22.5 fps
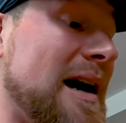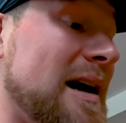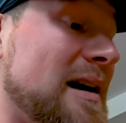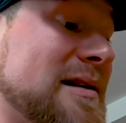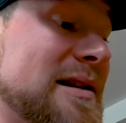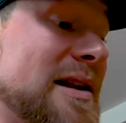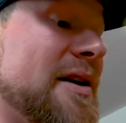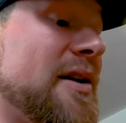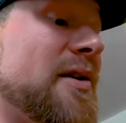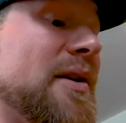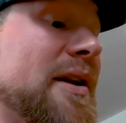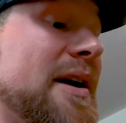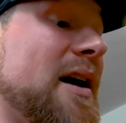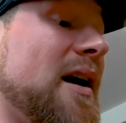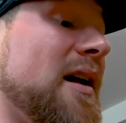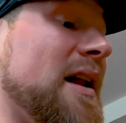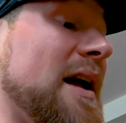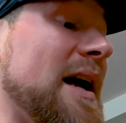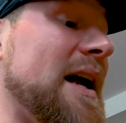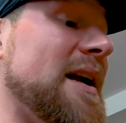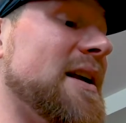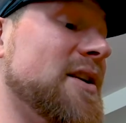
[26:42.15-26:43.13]
Literally
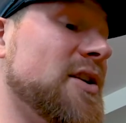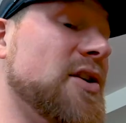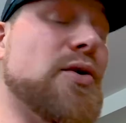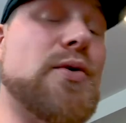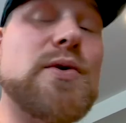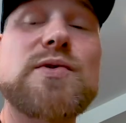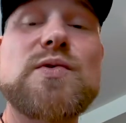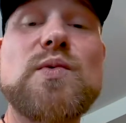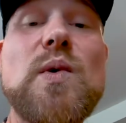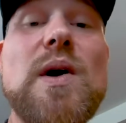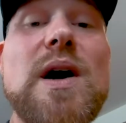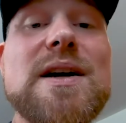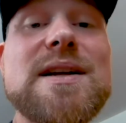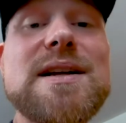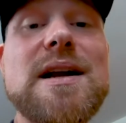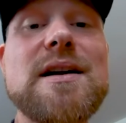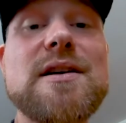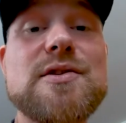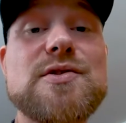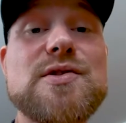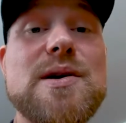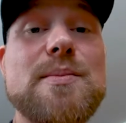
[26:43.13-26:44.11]
all I had to do was walk
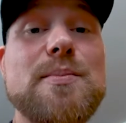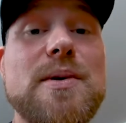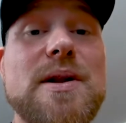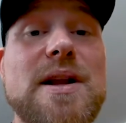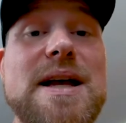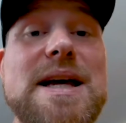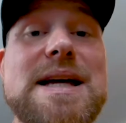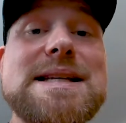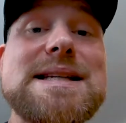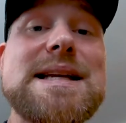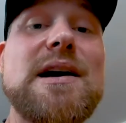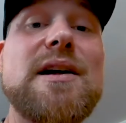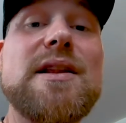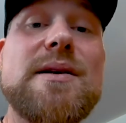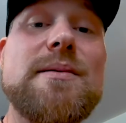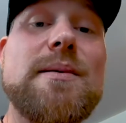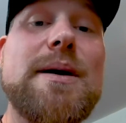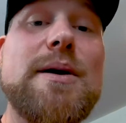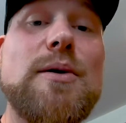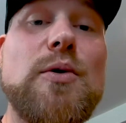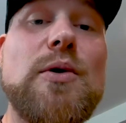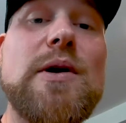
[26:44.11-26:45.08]
down to AAA and tell
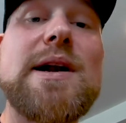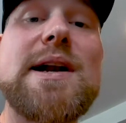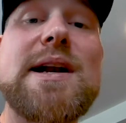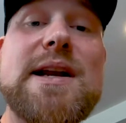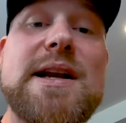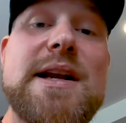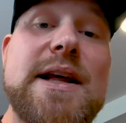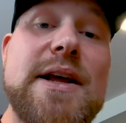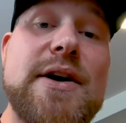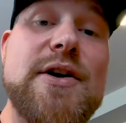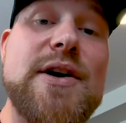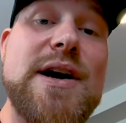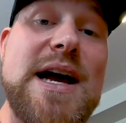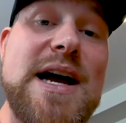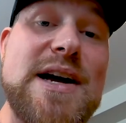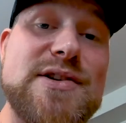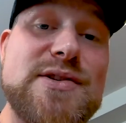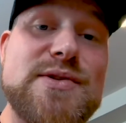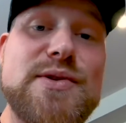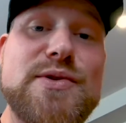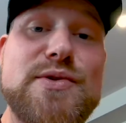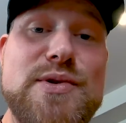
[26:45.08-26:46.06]
them I wanted an
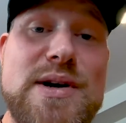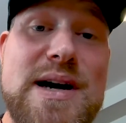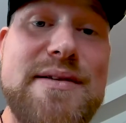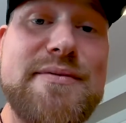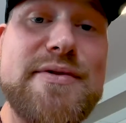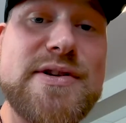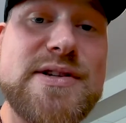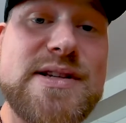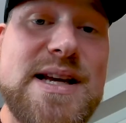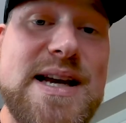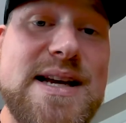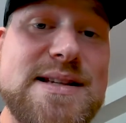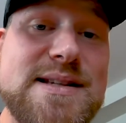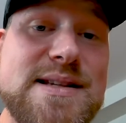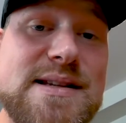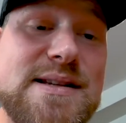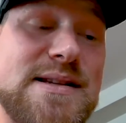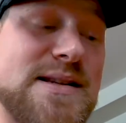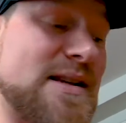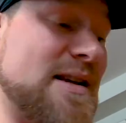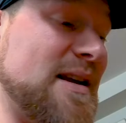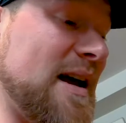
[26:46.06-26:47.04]
international driver's
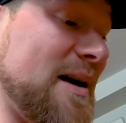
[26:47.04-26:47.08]
license.